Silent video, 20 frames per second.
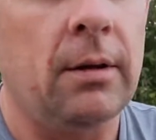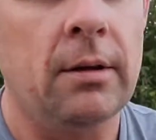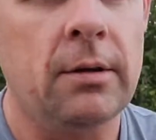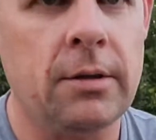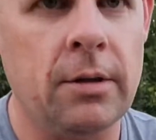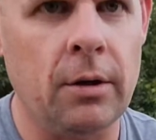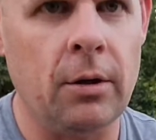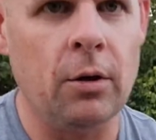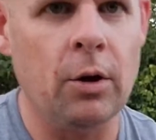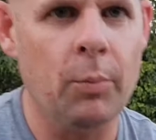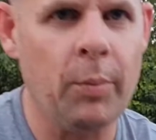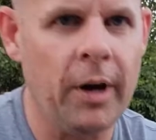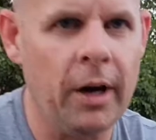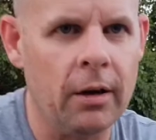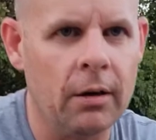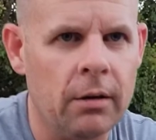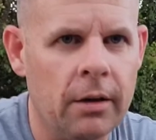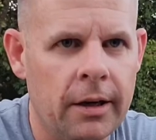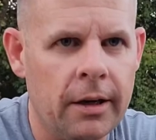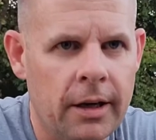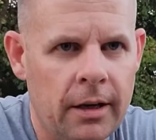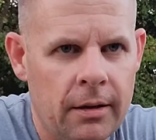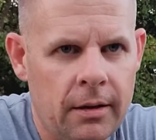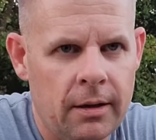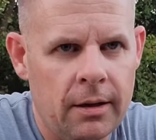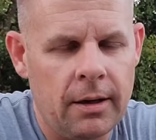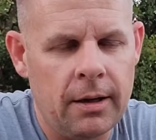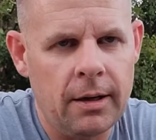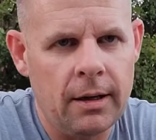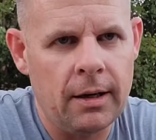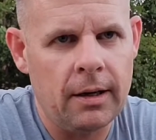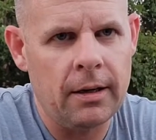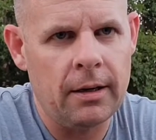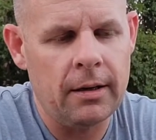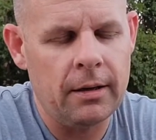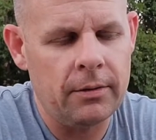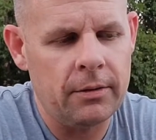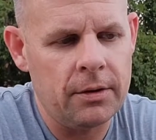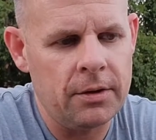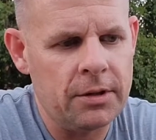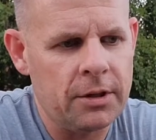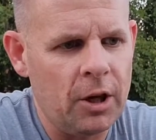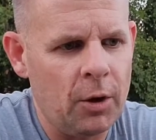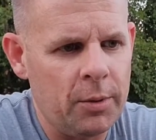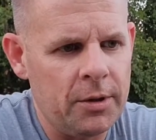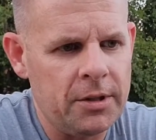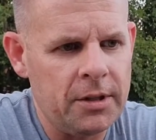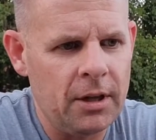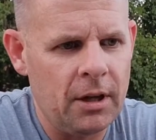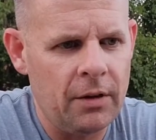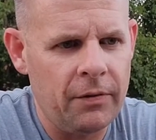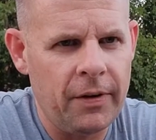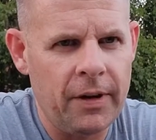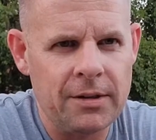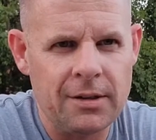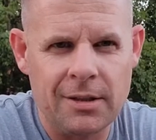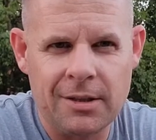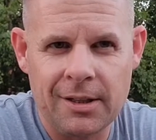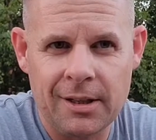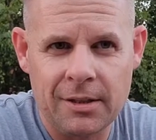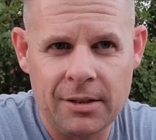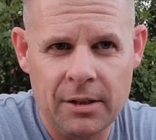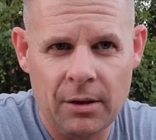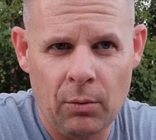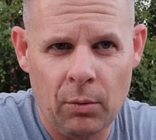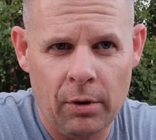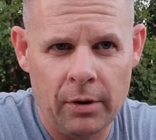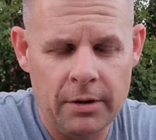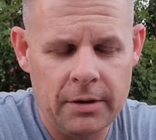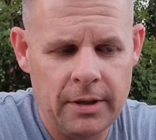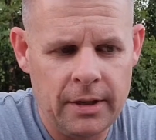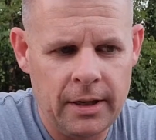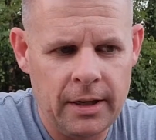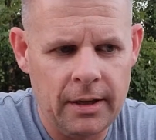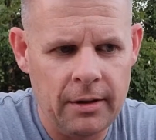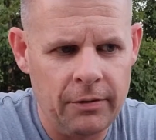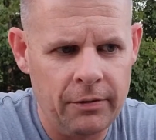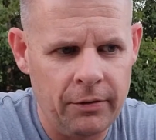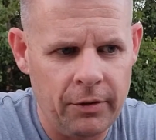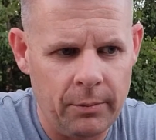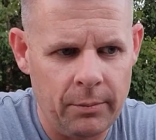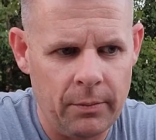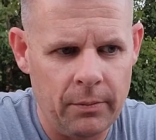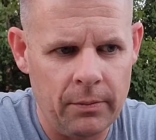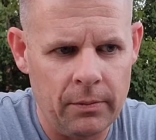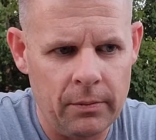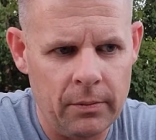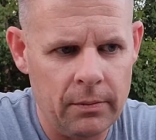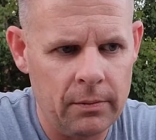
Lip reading: So apparently the scope itself has a 6-year warranty from